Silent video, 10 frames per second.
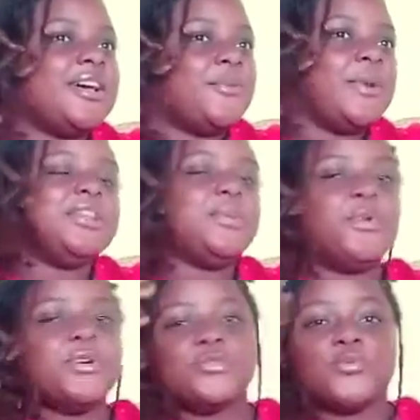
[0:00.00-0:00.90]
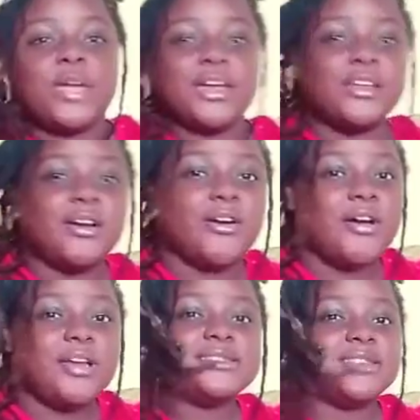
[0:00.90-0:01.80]
When you put regular
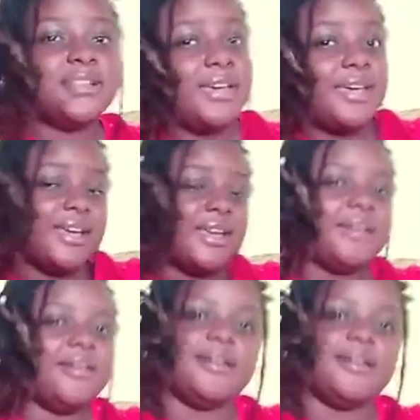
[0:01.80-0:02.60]
oils in your hair,